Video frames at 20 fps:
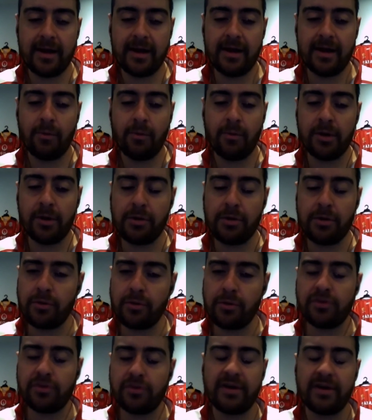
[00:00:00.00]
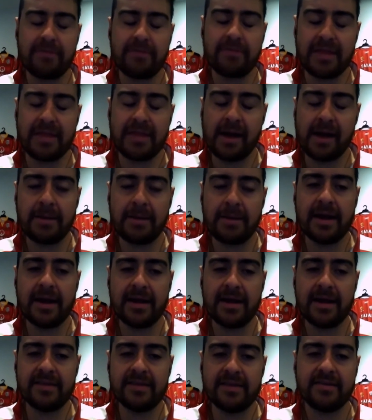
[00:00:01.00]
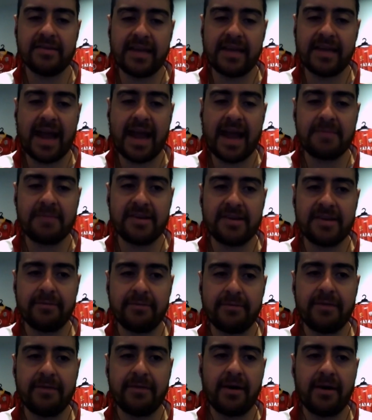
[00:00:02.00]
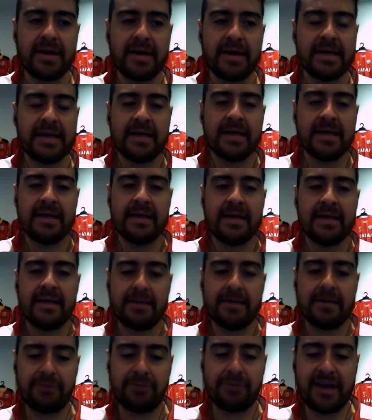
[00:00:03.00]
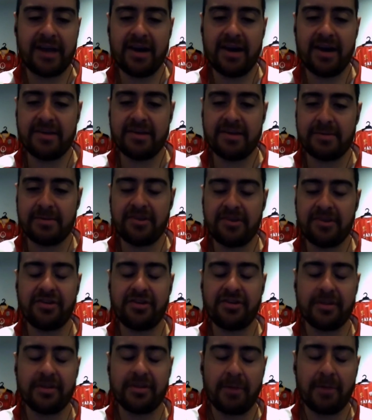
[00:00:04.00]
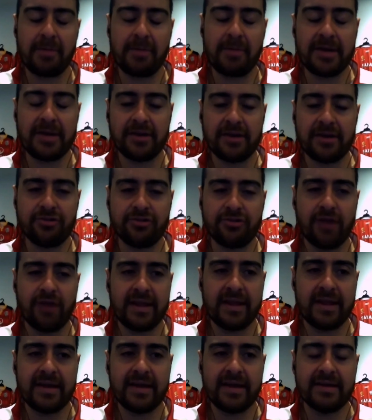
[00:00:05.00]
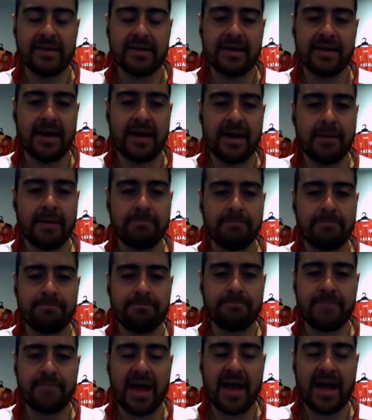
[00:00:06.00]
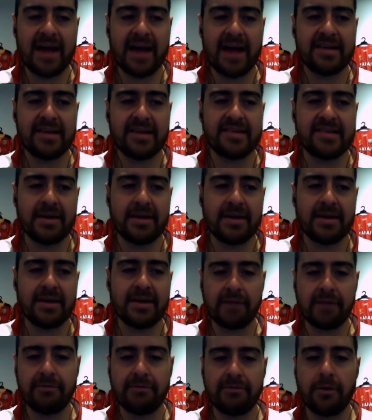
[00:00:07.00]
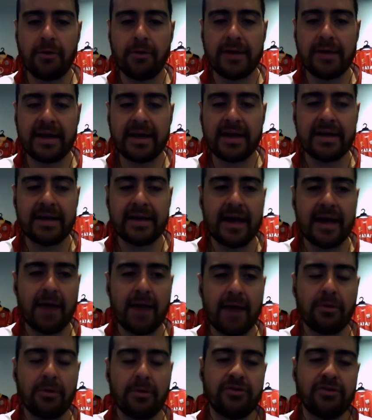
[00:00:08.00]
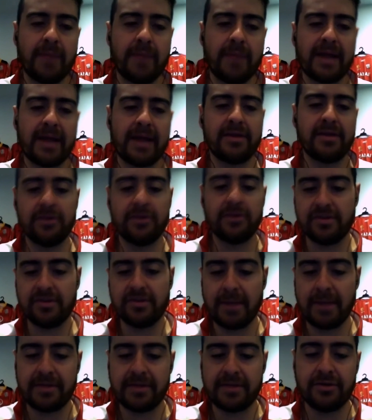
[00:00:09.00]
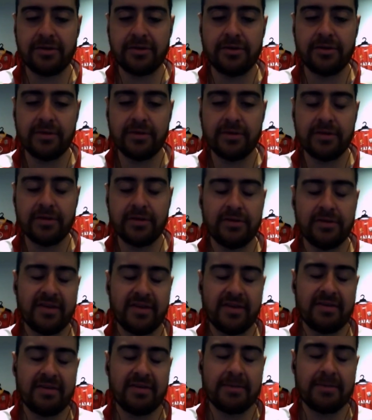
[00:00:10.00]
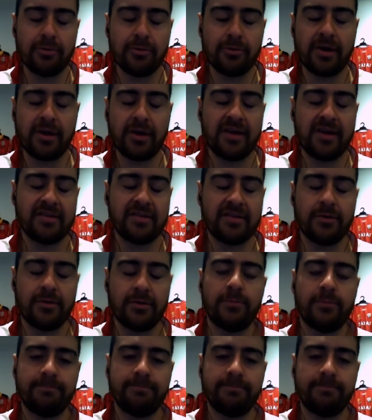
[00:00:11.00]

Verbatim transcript: what are your thoughts on everything? I mean, it's the game's in a very precarious position at the moment in Australia. Um, how do you see it all unfolding, and uh, what did you make of the news about the new the new TV broadcaster deal?